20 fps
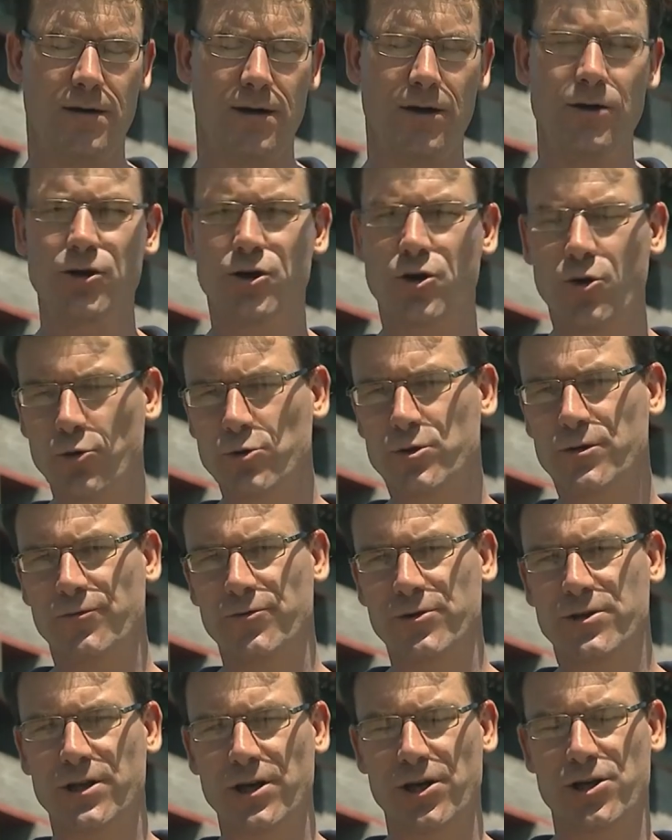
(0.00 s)
In the course of
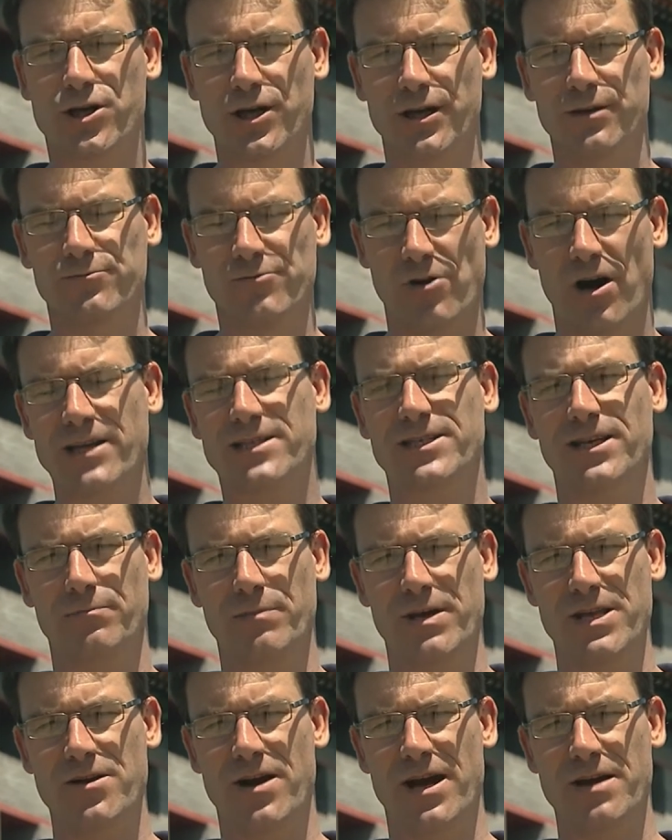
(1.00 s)
researching and writing
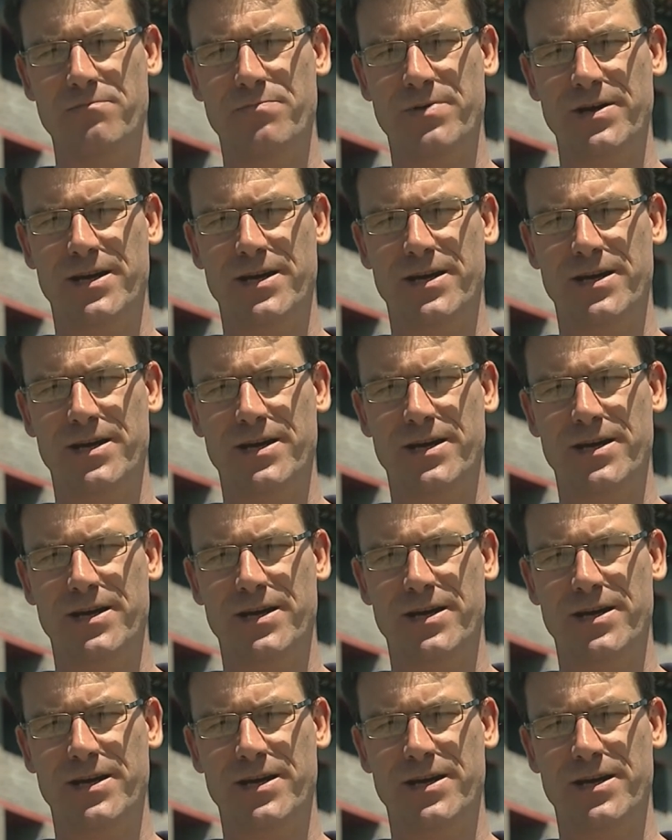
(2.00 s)
Midnight in